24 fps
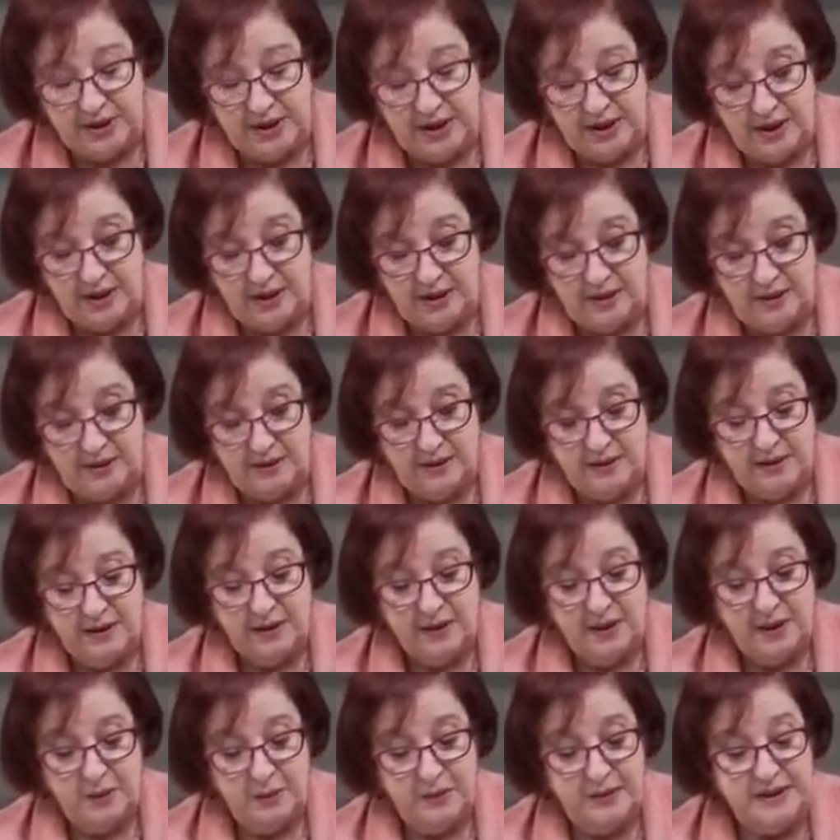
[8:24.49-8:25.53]
year,
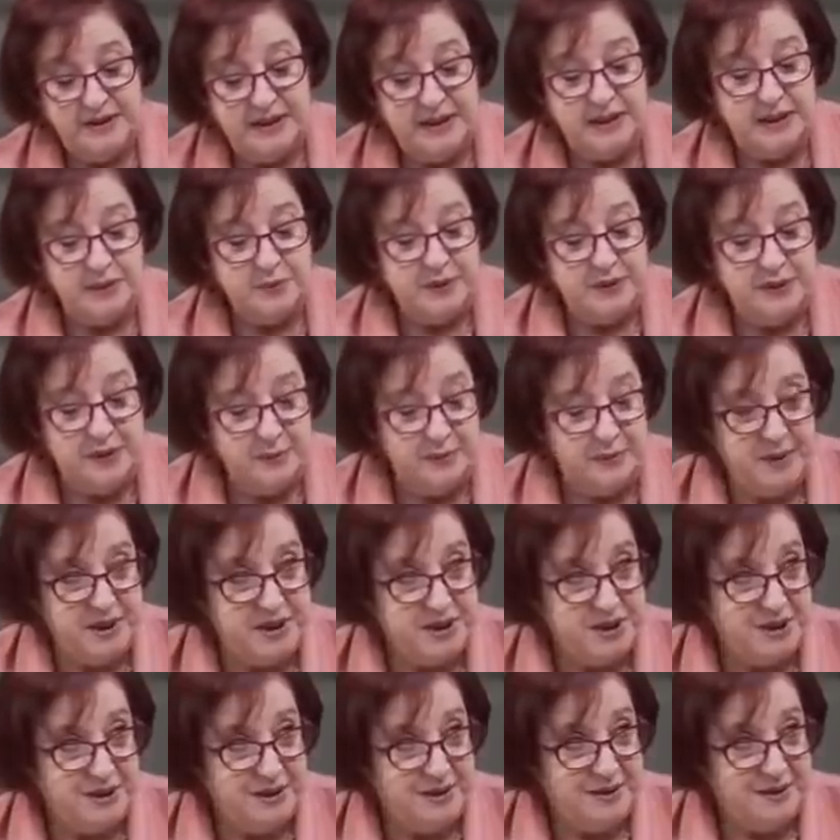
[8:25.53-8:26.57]
we dealt with a
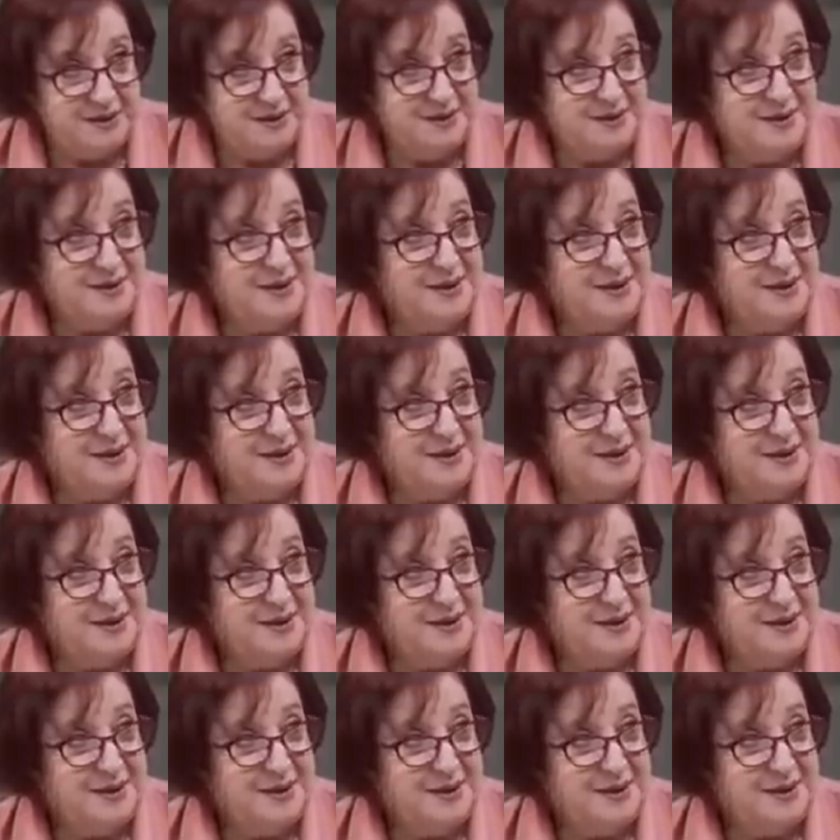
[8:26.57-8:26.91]
budget.